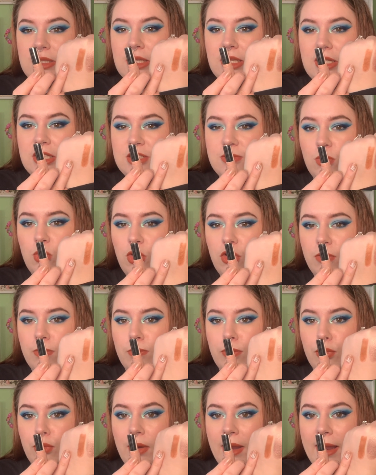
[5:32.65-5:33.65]
It is more
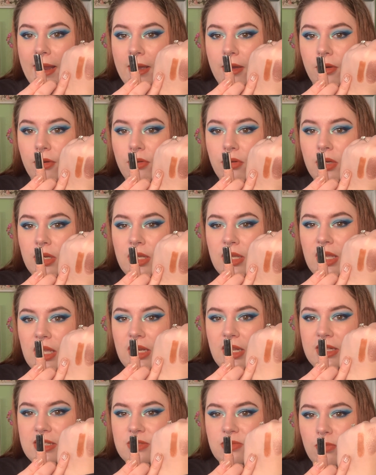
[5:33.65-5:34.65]
brown and
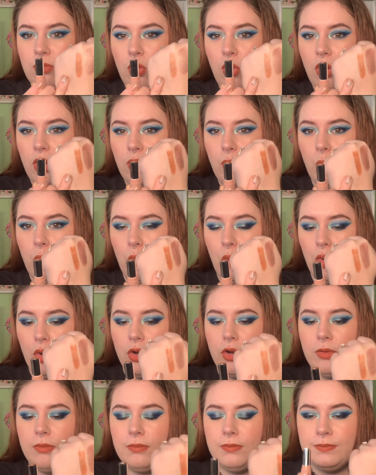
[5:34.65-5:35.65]
it's more
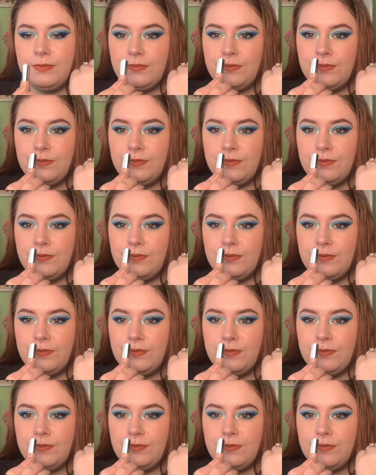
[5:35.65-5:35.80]
warm.